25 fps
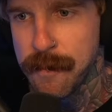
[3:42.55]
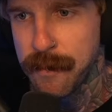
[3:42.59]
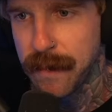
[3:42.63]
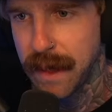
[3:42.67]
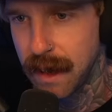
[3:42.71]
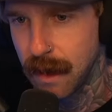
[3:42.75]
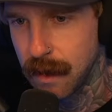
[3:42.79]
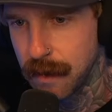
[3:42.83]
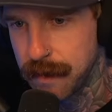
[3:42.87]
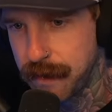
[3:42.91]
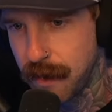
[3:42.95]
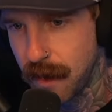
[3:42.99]

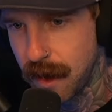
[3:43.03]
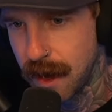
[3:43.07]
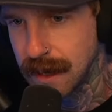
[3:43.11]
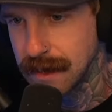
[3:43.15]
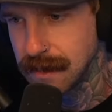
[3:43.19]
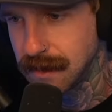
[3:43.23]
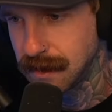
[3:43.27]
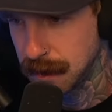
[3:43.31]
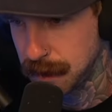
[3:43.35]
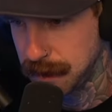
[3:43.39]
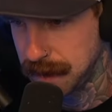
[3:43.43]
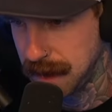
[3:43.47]
And I'll
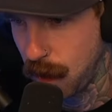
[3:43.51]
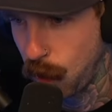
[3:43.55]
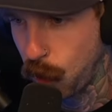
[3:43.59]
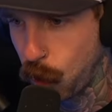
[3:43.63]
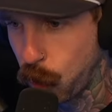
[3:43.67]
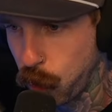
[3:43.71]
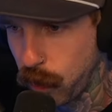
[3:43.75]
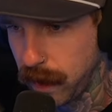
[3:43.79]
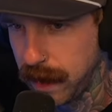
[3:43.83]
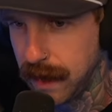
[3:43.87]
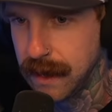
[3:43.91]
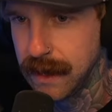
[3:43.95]
find some of their
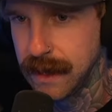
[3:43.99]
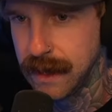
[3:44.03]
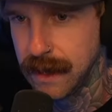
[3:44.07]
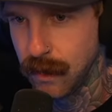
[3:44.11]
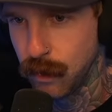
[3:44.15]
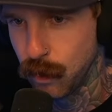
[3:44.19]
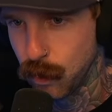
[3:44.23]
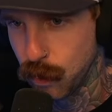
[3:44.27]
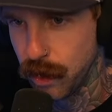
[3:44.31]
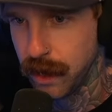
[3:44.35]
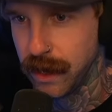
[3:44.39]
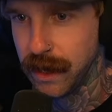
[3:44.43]

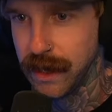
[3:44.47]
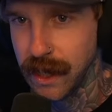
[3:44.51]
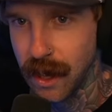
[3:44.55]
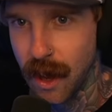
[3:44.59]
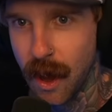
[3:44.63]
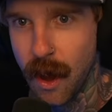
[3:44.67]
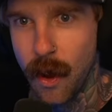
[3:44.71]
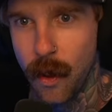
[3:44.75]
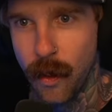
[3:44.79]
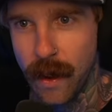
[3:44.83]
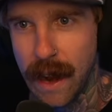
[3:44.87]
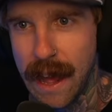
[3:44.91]
really, really
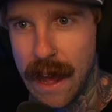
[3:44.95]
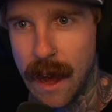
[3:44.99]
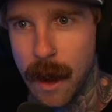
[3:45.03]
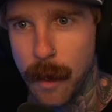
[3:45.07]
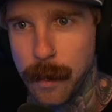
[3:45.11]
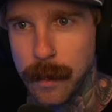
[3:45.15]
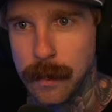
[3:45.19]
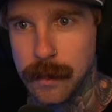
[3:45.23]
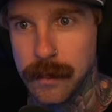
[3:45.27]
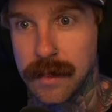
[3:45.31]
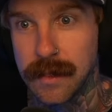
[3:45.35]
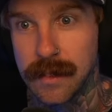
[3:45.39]
old
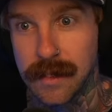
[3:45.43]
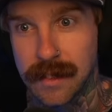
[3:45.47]
albums.